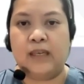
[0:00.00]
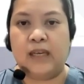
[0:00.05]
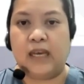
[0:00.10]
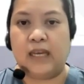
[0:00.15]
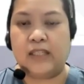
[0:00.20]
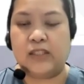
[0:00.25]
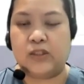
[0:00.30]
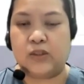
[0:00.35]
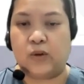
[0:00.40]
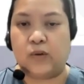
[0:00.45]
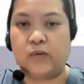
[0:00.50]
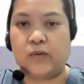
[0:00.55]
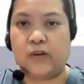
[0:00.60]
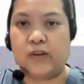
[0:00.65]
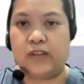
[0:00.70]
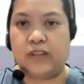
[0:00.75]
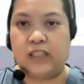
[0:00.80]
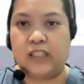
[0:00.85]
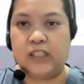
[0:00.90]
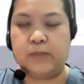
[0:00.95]
And so
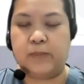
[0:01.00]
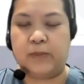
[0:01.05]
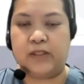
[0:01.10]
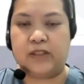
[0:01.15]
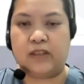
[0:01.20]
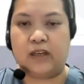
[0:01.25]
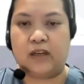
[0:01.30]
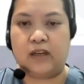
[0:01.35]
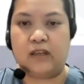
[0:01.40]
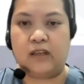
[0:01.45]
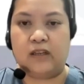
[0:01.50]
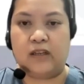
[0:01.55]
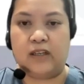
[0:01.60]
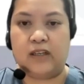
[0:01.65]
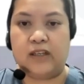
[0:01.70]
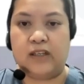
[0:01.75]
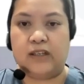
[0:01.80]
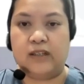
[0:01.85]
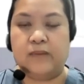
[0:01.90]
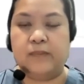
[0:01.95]
for these
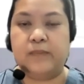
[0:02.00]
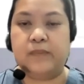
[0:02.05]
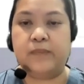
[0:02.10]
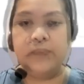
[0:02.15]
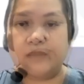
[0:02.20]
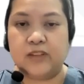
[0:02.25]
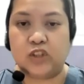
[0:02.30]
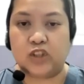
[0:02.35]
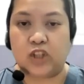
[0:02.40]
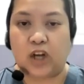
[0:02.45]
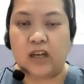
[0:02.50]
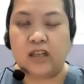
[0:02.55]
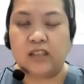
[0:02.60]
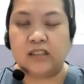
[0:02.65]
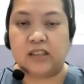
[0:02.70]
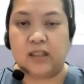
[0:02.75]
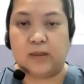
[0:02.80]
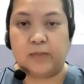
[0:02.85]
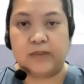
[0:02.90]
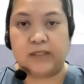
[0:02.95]
particular shock
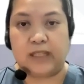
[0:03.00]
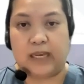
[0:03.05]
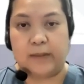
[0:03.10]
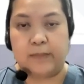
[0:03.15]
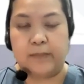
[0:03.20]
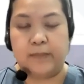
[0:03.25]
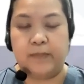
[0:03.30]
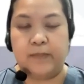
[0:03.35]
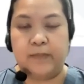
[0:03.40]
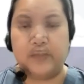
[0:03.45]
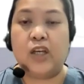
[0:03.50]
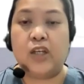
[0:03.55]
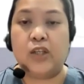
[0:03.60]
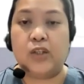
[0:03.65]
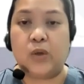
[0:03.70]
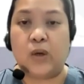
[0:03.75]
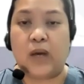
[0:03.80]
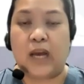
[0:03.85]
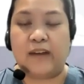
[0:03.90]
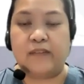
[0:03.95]
subtype,
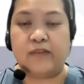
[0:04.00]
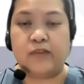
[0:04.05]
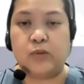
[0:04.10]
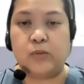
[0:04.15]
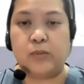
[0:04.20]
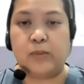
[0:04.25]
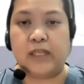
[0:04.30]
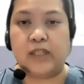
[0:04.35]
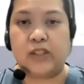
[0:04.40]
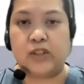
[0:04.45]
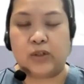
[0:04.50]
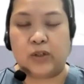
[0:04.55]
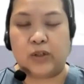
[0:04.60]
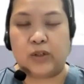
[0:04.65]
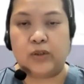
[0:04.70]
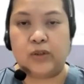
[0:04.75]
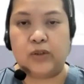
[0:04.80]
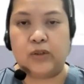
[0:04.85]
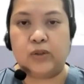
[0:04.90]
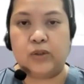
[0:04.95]
you have to make
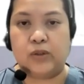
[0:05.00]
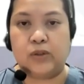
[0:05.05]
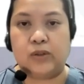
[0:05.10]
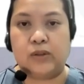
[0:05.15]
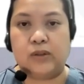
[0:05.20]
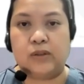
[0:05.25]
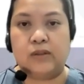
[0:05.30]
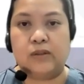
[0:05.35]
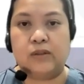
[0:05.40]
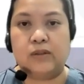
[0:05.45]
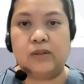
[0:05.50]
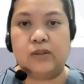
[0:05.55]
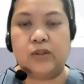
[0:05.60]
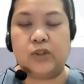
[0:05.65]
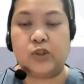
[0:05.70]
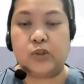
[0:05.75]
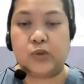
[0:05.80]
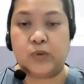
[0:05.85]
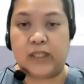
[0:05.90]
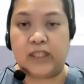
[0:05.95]
sure to
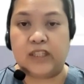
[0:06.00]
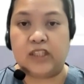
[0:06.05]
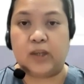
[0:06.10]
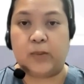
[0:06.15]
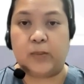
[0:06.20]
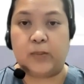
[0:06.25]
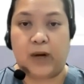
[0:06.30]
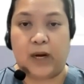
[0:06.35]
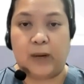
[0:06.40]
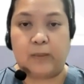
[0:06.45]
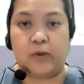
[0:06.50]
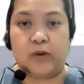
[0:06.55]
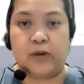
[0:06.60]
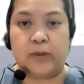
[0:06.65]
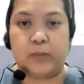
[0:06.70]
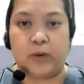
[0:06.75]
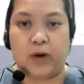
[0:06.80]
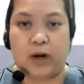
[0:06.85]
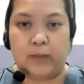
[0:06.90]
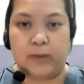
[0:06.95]
treat the primary
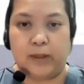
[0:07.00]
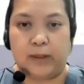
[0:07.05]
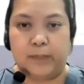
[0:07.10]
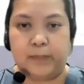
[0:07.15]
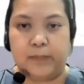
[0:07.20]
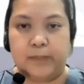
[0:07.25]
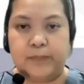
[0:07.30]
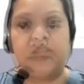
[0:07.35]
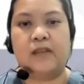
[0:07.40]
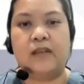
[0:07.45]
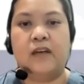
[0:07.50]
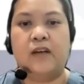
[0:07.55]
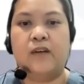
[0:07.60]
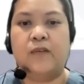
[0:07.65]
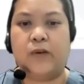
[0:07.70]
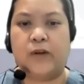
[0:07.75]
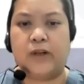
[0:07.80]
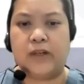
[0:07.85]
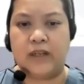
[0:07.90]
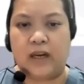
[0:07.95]
problem.
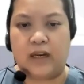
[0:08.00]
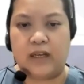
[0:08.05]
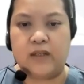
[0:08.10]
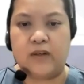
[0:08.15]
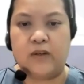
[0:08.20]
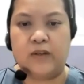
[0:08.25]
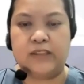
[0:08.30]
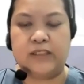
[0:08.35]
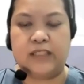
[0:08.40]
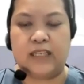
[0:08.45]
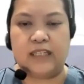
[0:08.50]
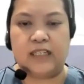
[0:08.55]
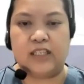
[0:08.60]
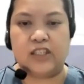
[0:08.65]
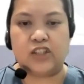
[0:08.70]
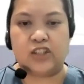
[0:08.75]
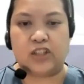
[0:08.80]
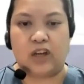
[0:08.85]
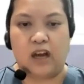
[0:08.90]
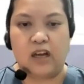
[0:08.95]
For cardiogenic
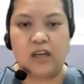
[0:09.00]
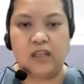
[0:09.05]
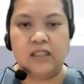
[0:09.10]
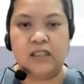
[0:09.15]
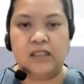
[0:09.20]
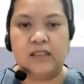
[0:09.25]
shock,